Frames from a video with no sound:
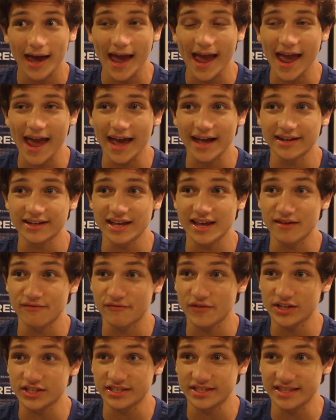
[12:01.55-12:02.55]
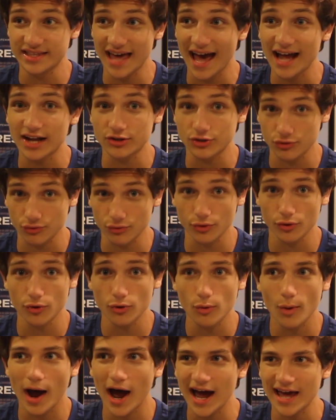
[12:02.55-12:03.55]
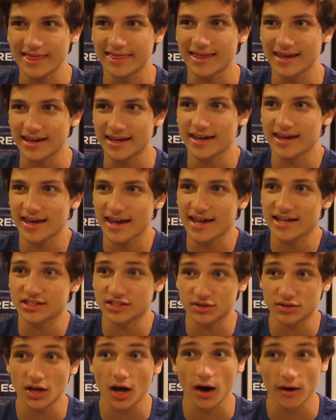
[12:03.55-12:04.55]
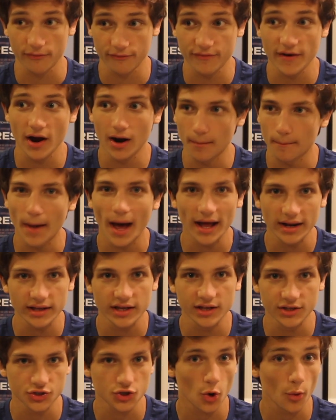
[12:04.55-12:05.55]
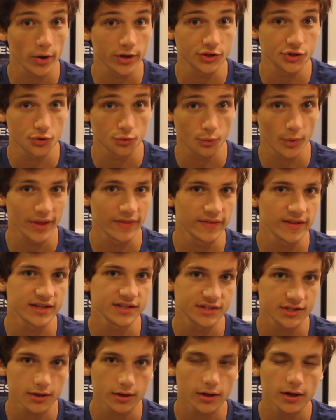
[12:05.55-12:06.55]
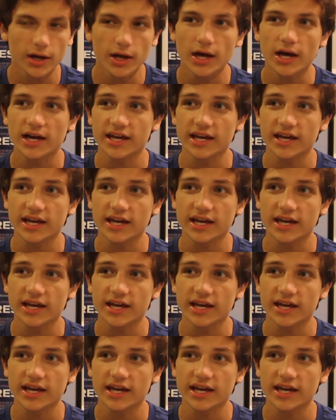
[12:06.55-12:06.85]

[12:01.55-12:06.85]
And if it's that true, I think it's a fair bet he's going to win this year.